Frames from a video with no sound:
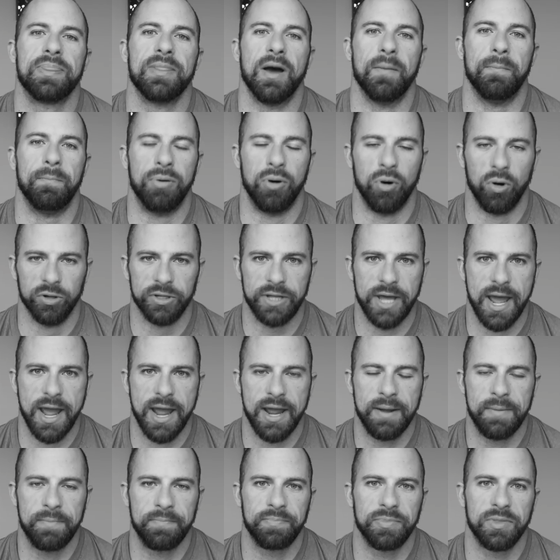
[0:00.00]
a pull
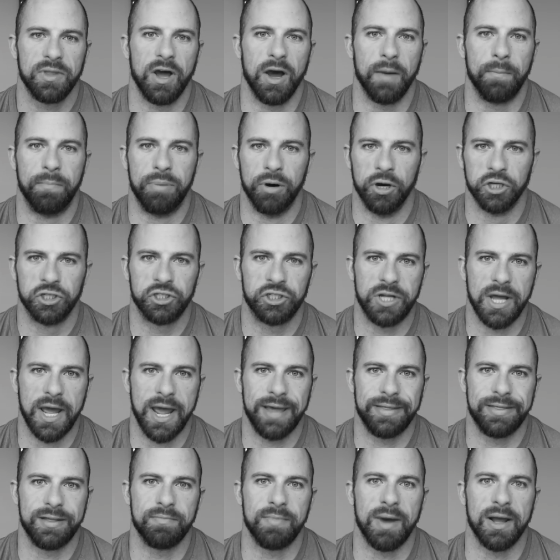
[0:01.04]
day, a push
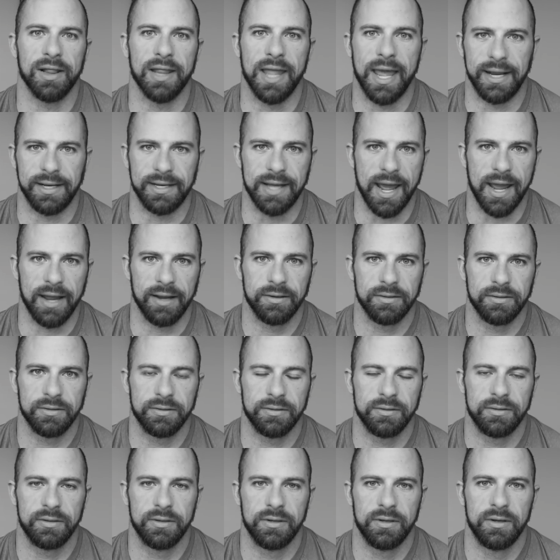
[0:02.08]
day, then my leg day
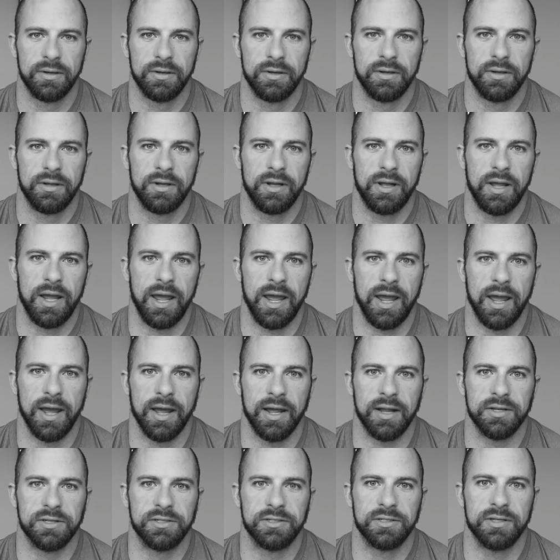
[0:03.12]

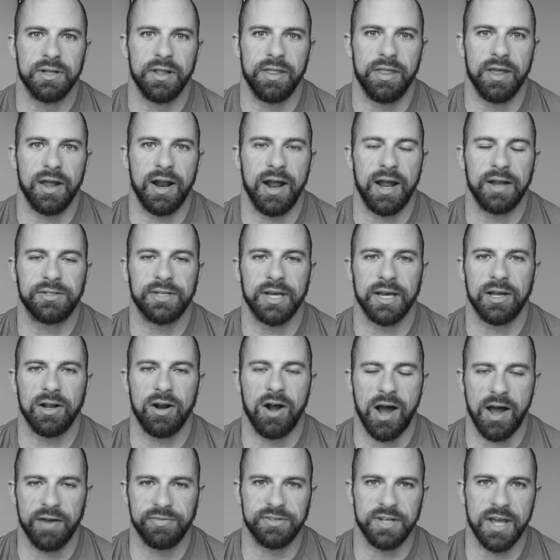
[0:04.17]
and then I take an
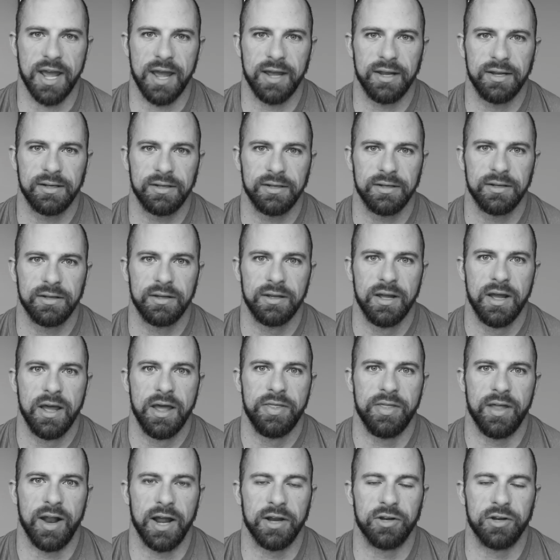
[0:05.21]
off day. Then